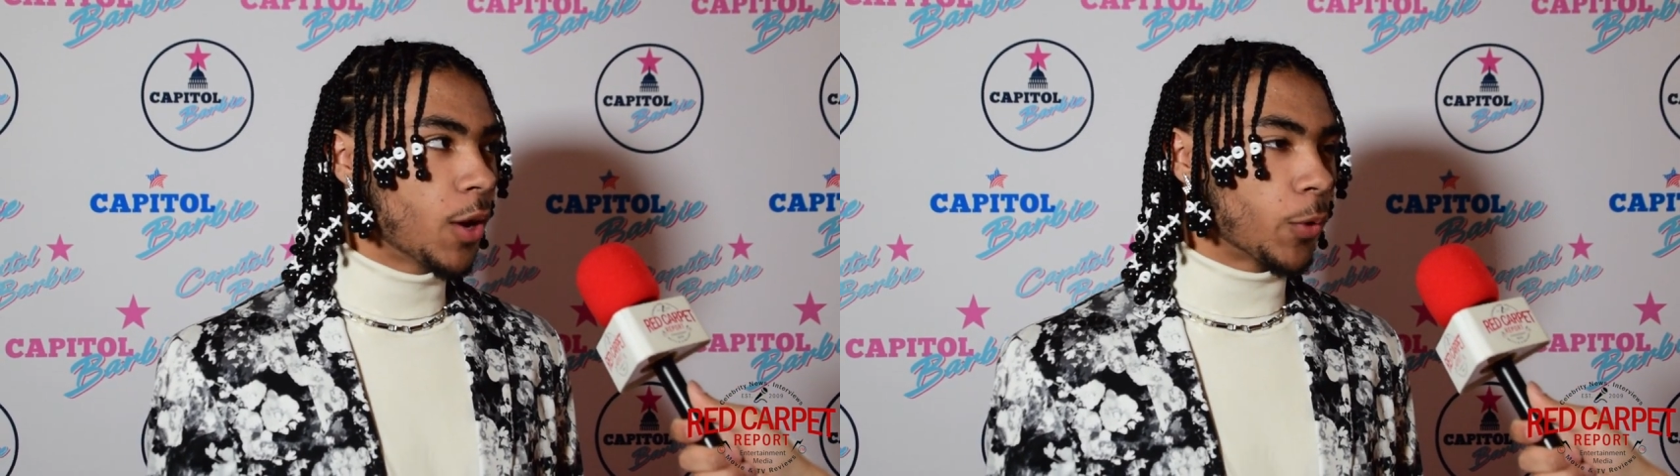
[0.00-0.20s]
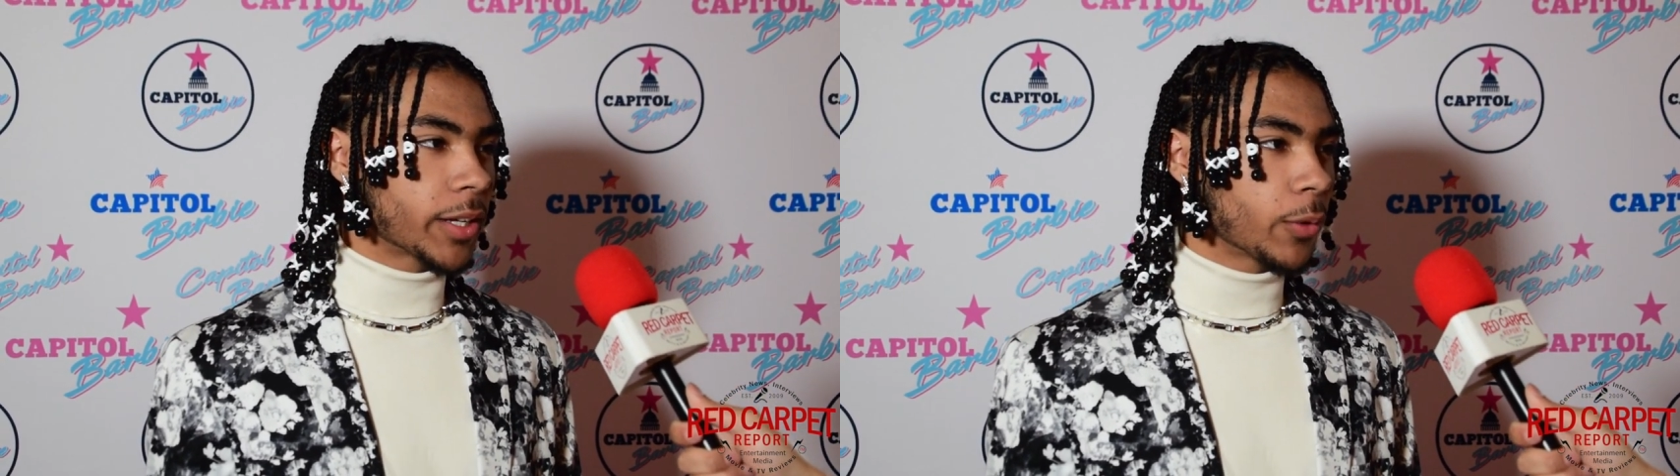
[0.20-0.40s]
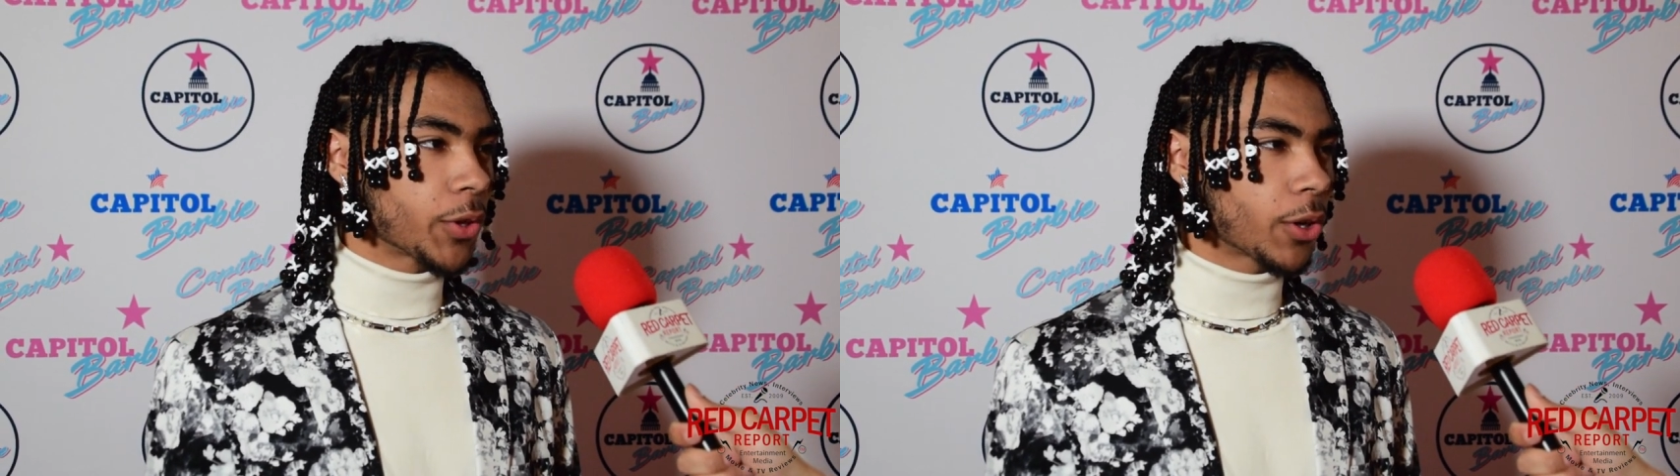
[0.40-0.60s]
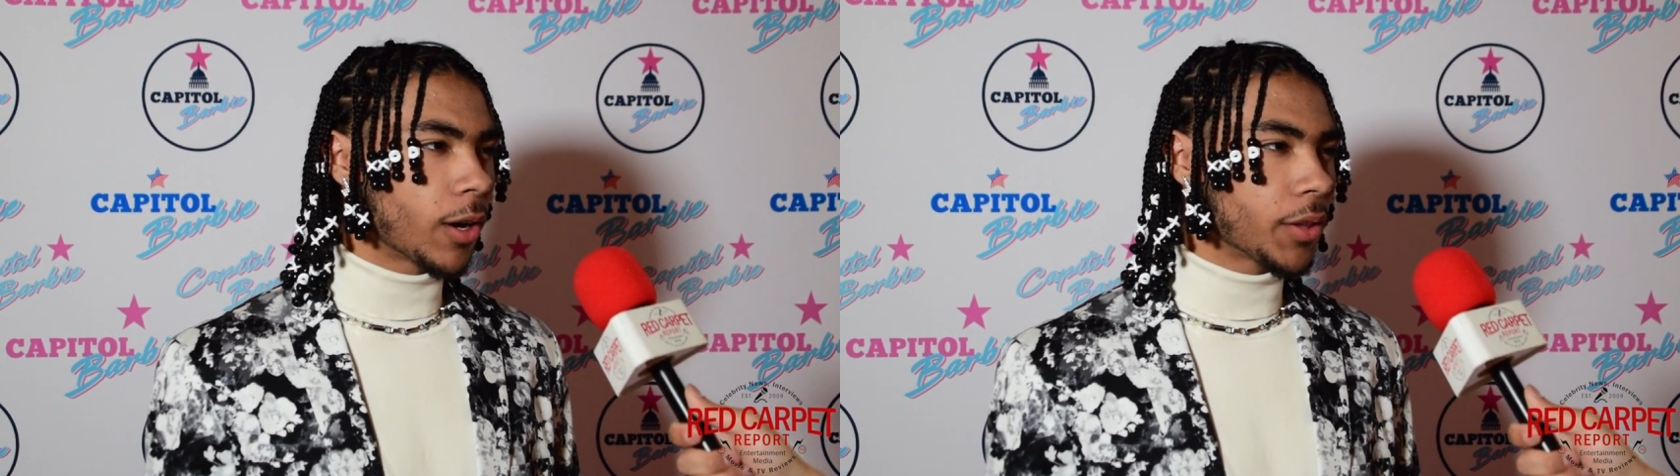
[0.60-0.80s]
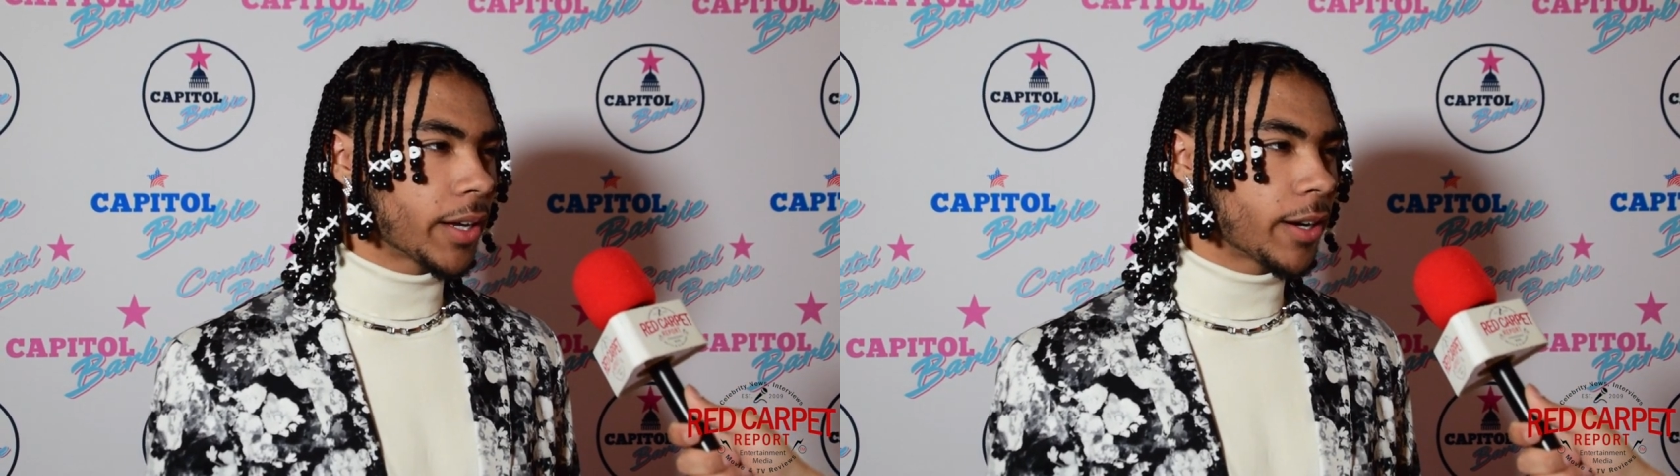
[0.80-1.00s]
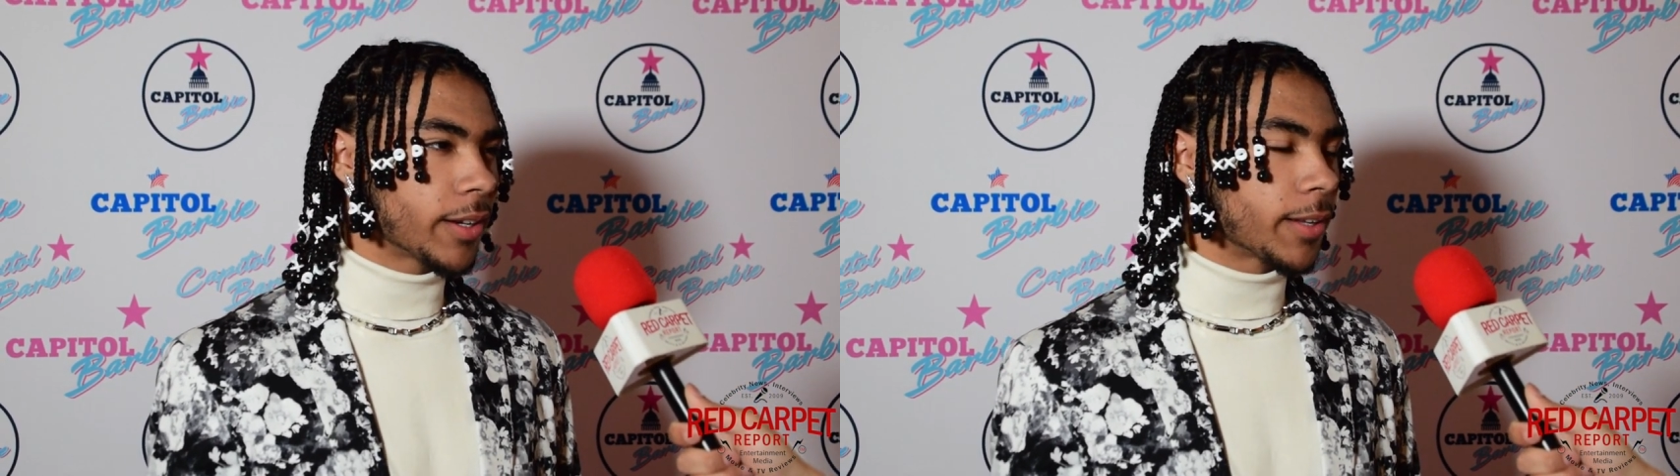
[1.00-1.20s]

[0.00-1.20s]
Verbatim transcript: working with her on there.